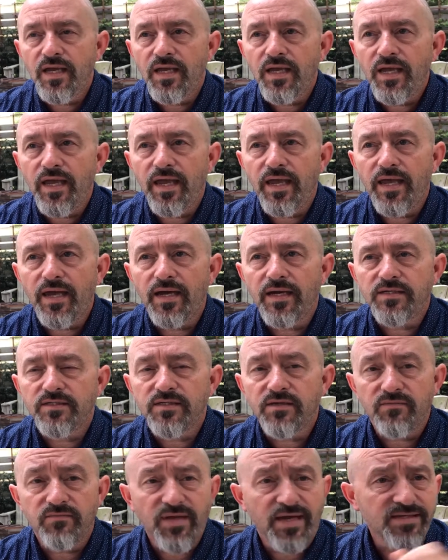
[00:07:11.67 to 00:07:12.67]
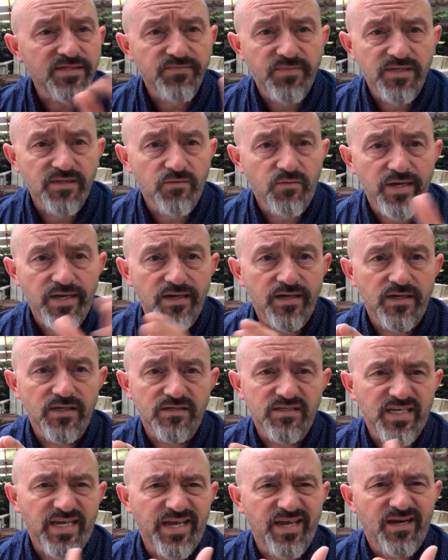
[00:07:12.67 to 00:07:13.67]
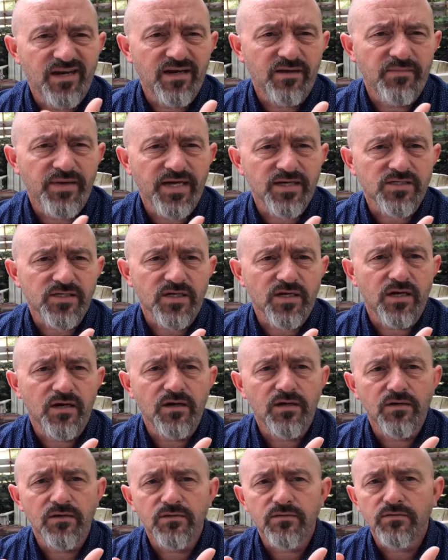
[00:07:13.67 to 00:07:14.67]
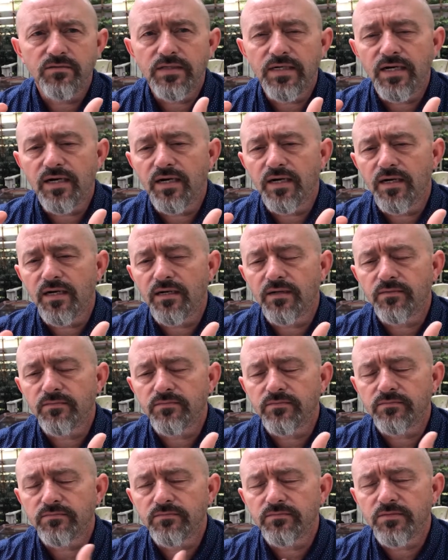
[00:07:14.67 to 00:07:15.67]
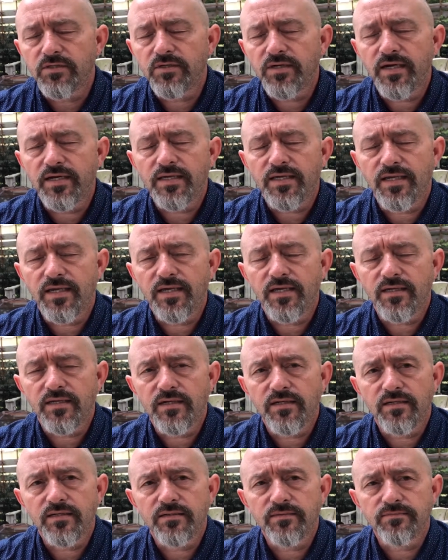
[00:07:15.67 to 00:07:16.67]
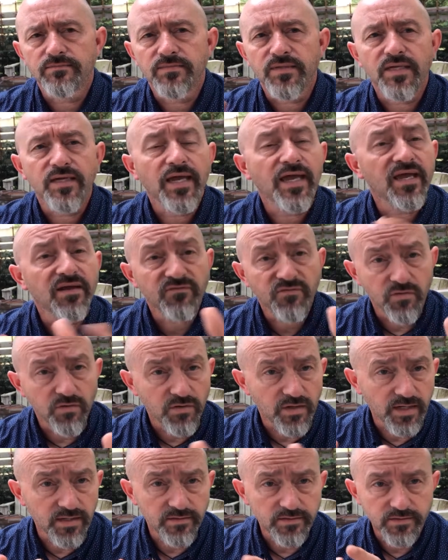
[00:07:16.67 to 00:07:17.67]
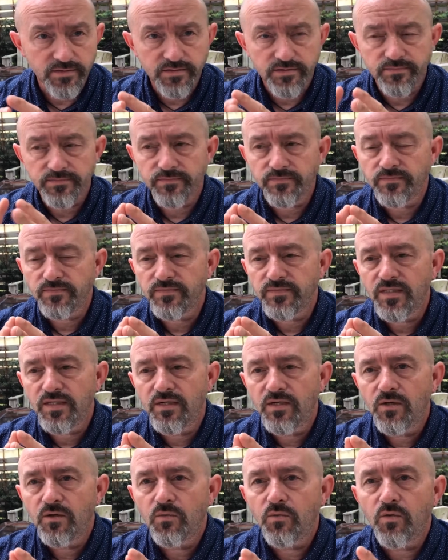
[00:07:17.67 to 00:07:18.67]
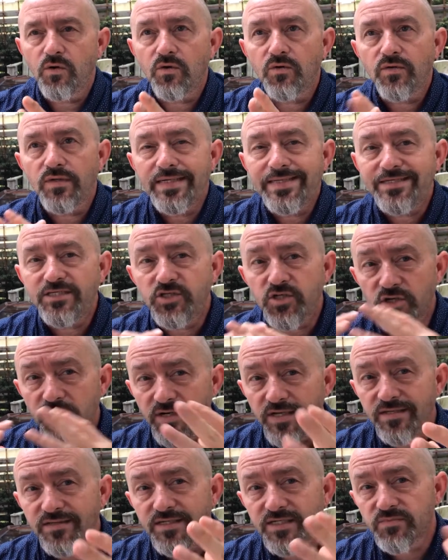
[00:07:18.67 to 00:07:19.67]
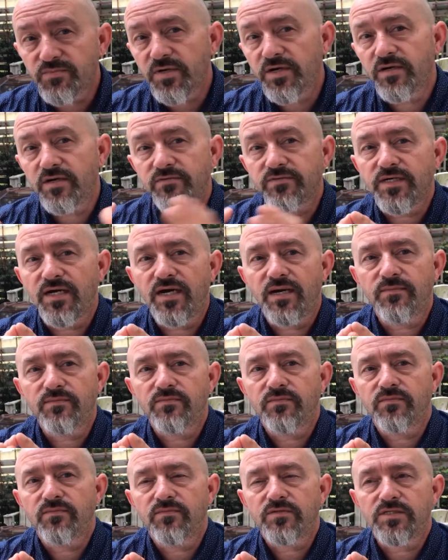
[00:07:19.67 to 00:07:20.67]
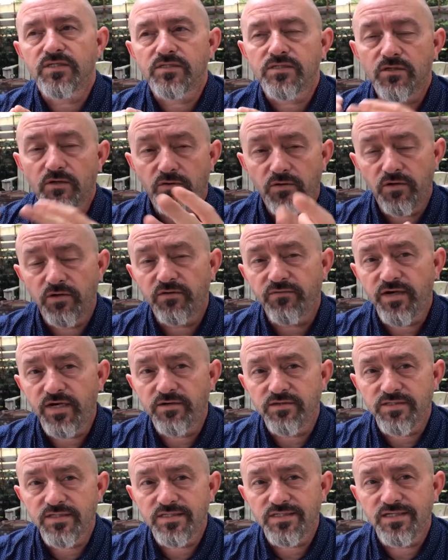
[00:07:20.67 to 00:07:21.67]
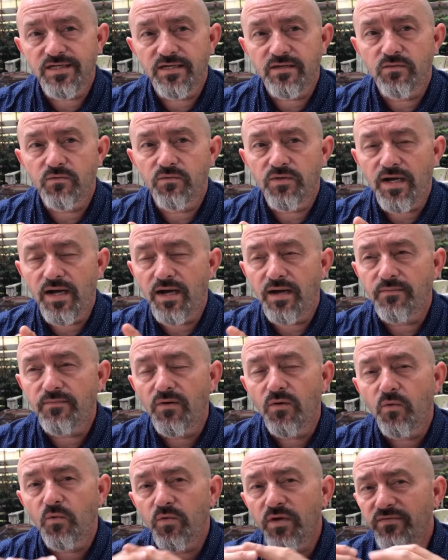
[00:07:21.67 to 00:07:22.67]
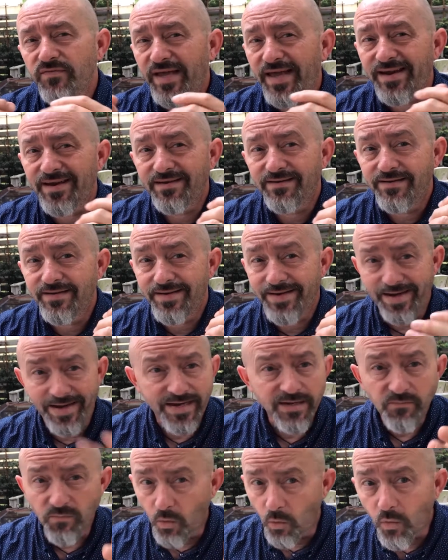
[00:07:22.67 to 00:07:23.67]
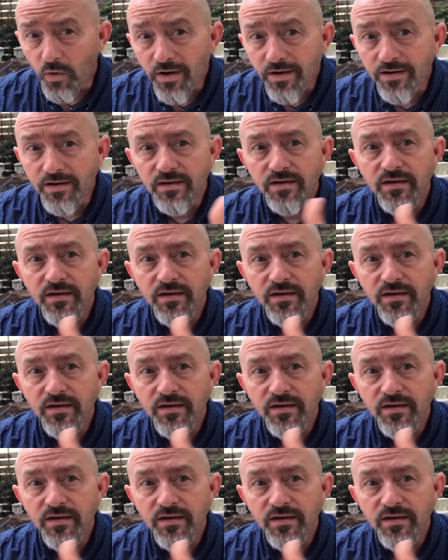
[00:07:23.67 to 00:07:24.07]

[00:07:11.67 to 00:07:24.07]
And that's been the way it is. Canada, Mexico, um, United Kingdom, handful of others. Well, during this period of time since the coronavirus has hit, we've added nine more